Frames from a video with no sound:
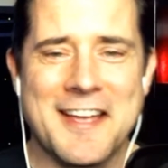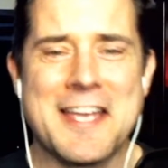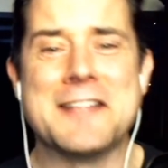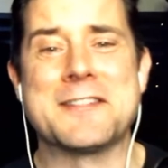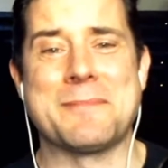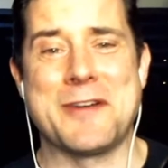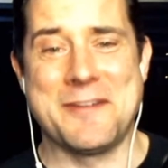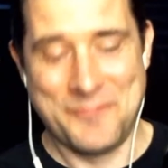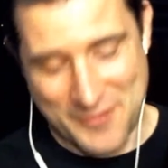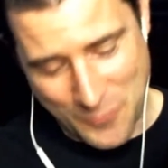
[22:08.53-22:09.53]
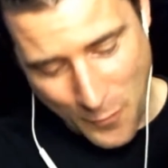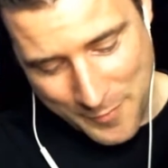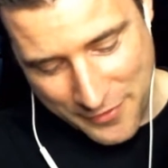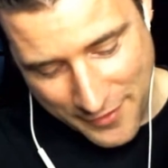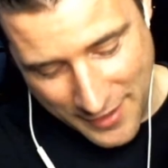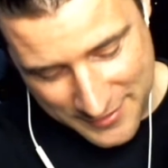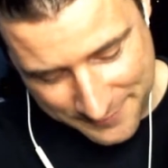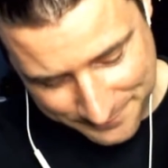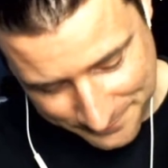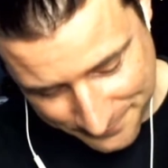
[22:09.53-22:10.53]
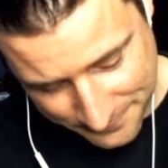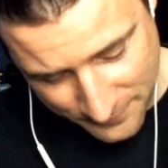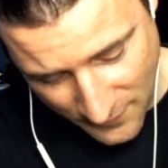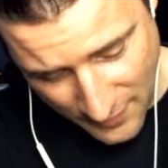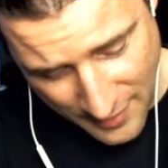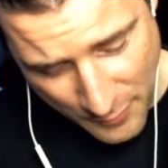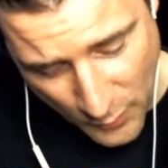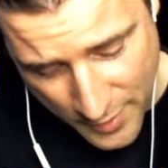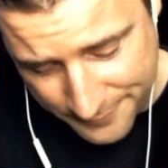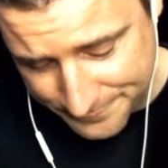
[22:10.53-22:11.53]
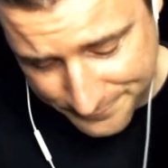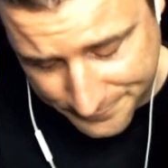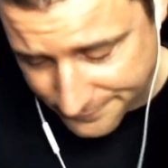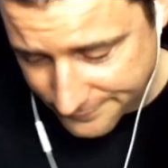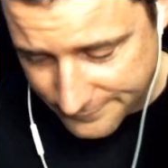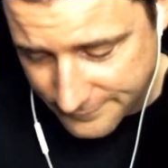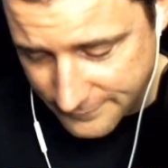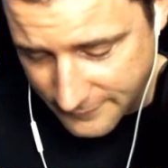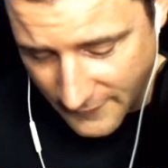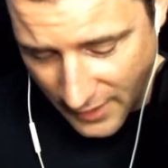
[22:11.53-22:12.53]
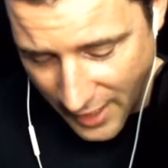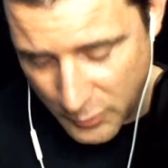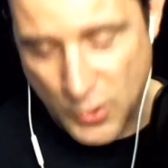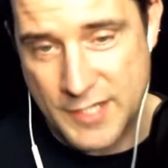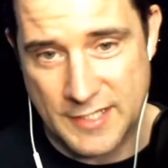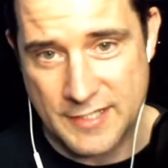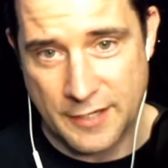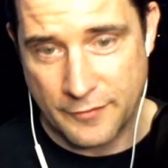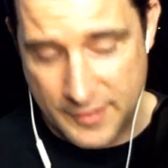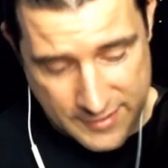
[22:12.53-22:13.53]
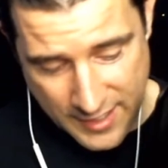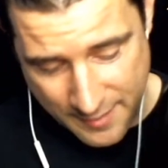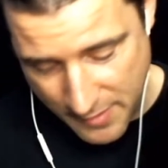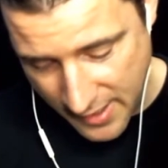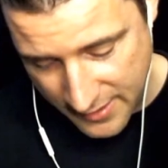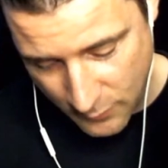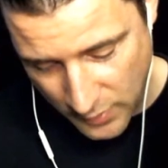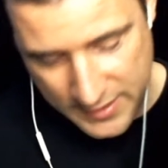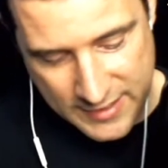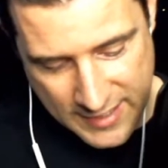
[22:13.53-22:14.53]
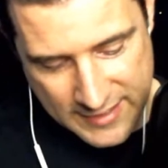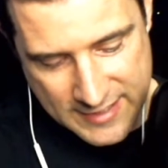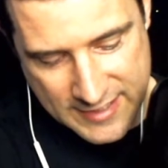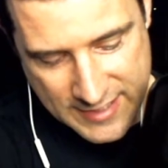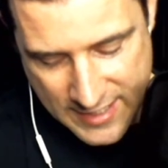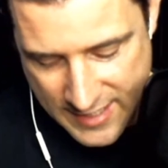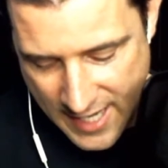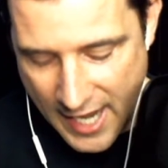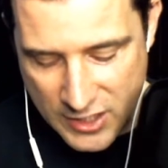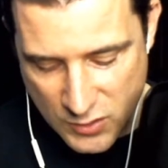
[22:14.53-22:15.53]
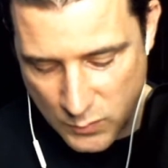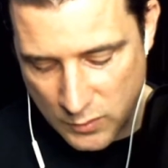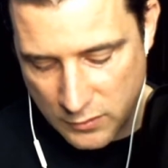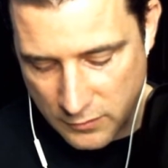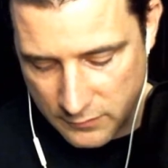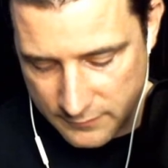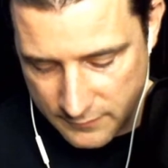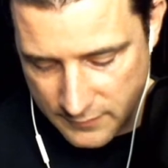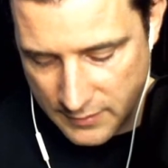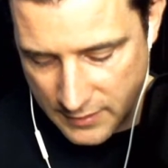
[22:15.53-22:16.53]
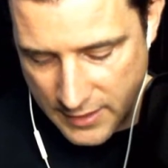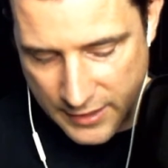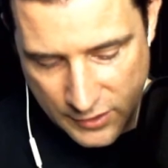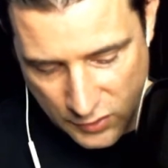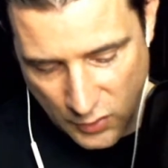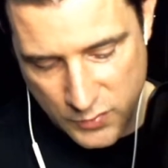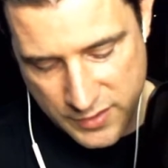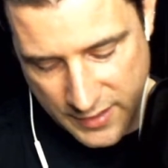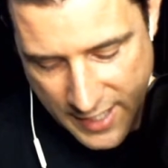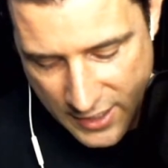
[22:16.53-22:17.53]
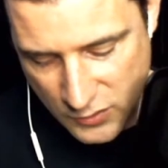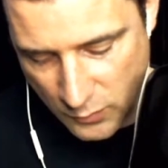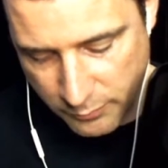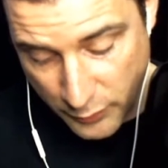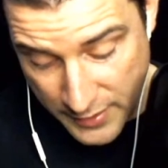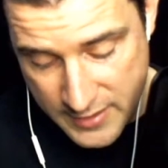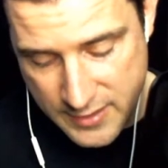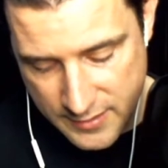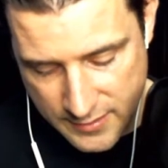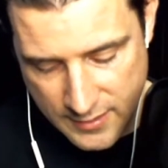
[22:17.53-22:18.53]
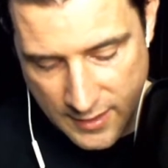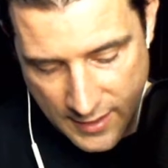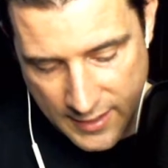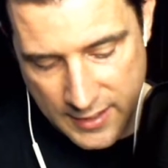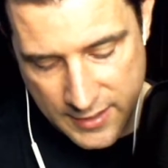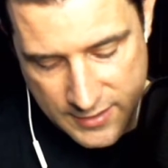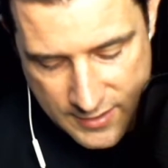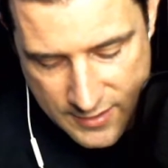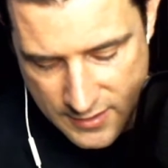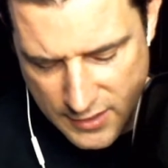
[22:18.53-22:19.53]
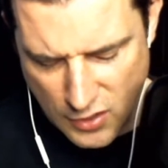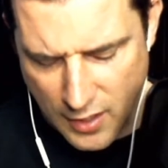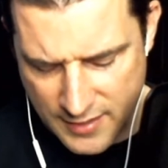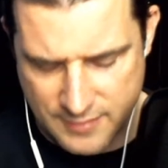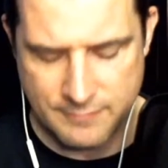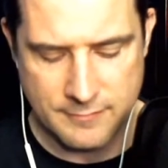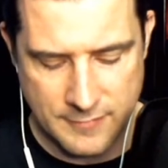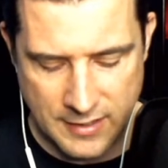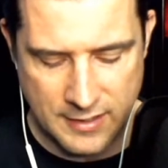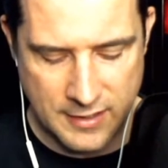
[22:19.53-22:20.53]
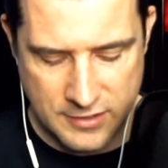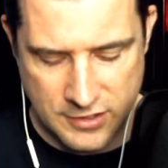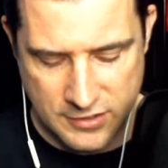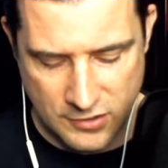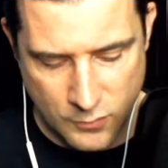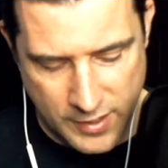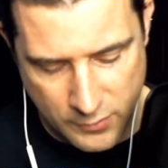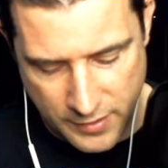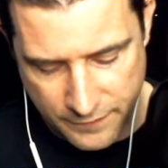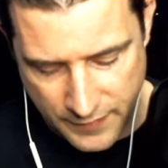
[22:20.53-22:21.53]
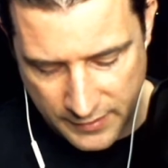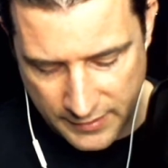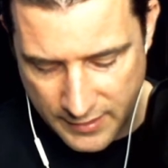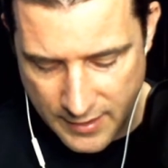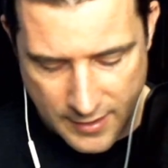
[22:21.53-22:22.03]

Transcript: In summary, what are my thoughts? Number one, I'm crazy excited for this game. When you get to see the actual, getting close to the actual print, it's awesome. It's just a great feeling.